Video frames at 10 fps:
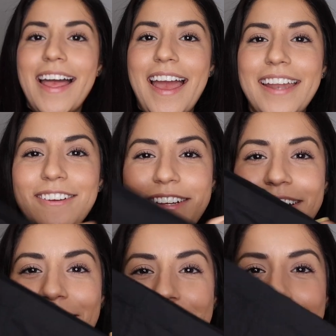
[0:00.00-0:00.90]
and you
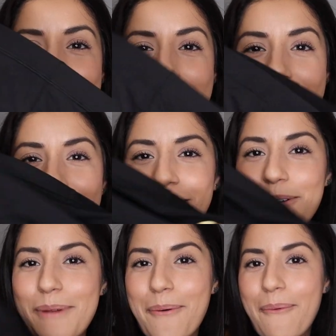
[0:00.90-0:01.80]
can go to the
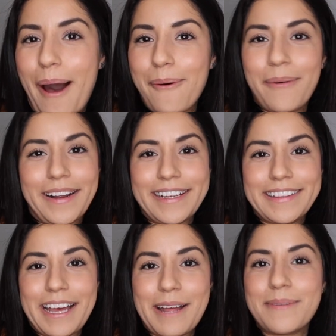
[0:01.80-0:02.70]
bathroom while wearing
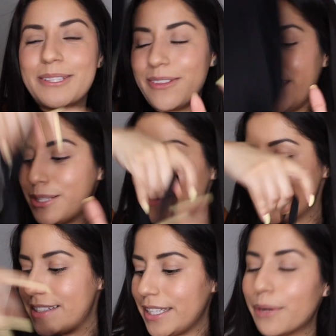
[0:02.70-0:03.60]
them. So this
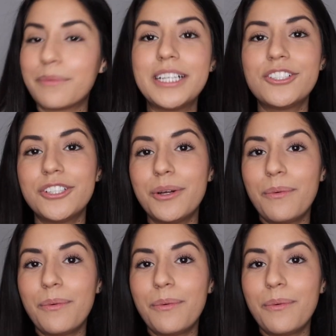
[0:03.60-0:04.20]
was the original